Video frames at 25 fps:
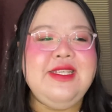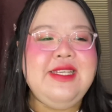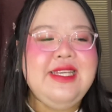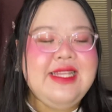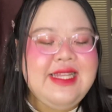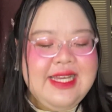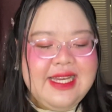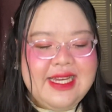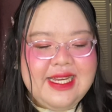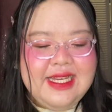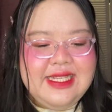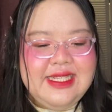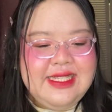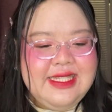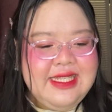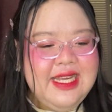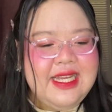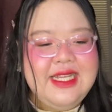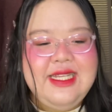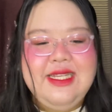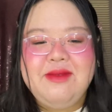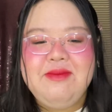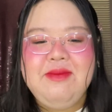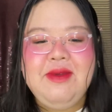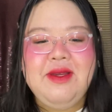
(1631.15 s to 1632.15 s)
Like I
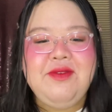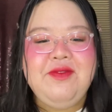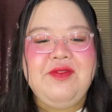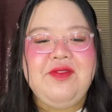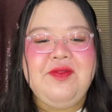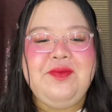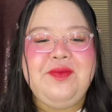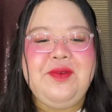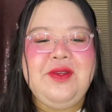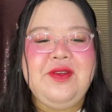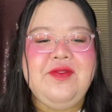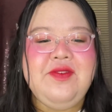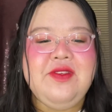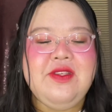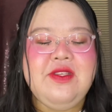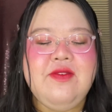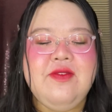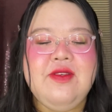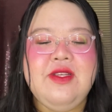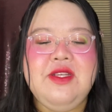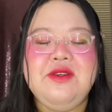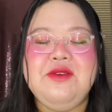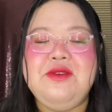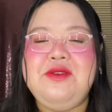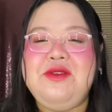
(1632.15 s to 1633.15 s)
said in my previous
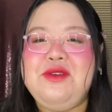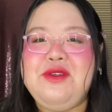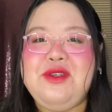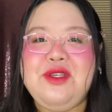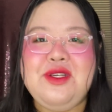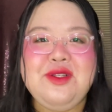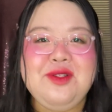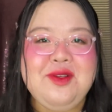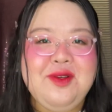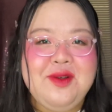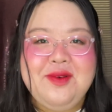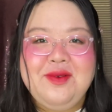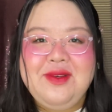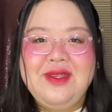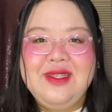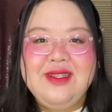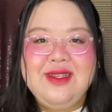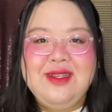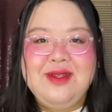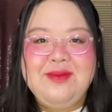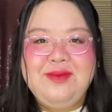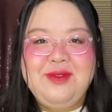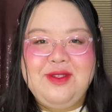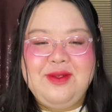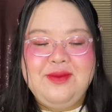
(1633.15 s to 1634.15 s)
videos, you can always
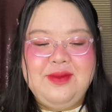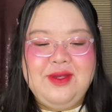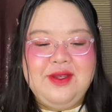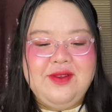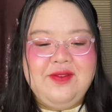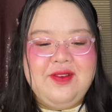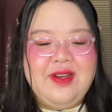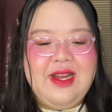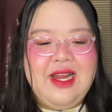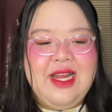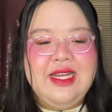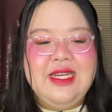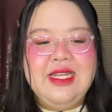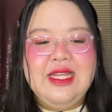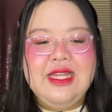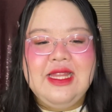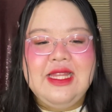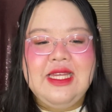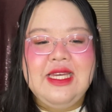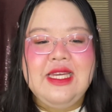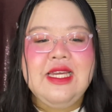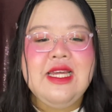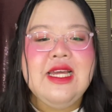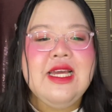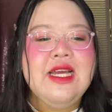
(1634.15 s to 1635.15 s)
come to me for
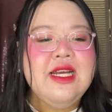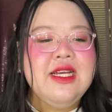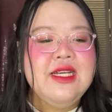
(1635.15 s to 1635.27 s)
anything.